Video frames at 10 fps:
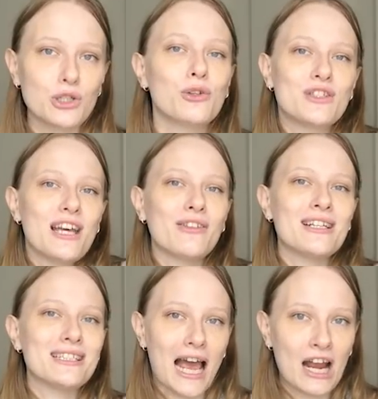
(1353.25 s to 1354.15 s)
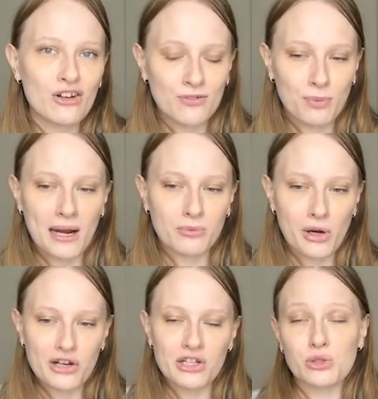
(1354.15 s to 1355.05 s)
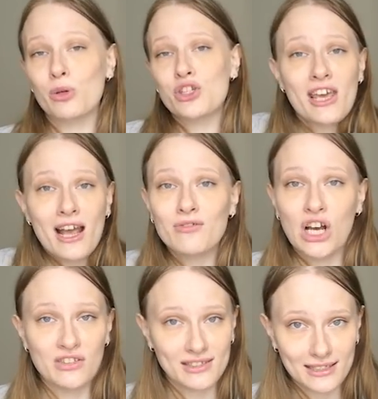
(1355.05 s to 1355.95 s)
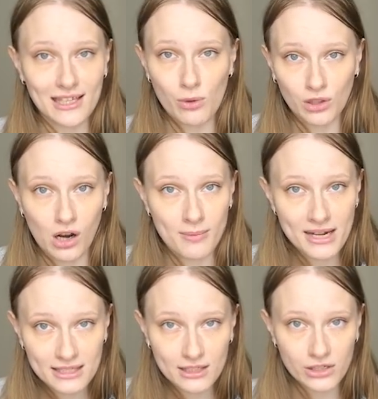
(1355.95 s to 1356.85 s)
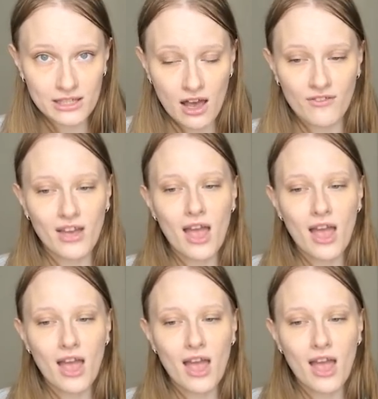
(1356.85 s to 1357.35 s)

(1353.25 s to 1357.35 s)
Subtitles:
You have to tell the entirety of Pride and Prejudice, which they have done 6-hour-long miniseries of,